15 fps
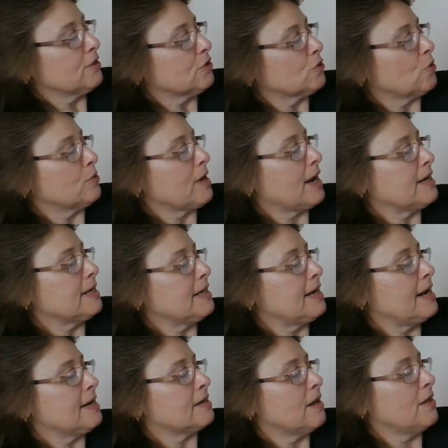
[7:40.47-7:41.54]
So
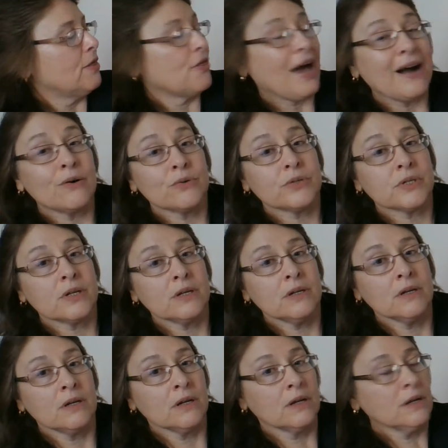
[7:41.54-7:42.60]

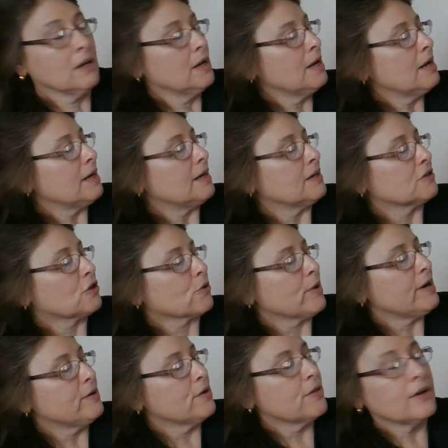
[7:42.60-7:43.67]
98,000 is
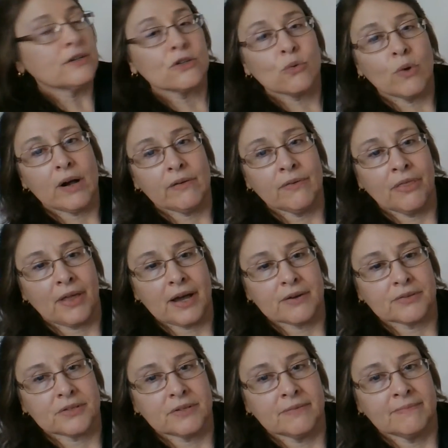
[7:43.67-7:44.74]
greater than
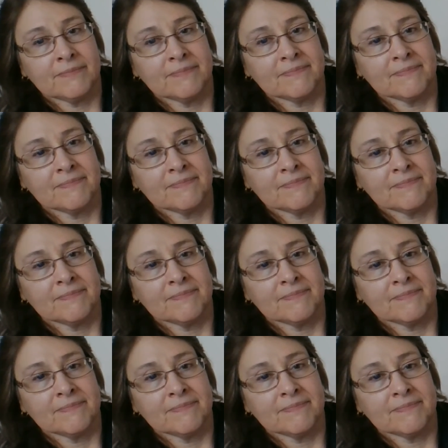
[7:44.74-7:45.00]
12,000.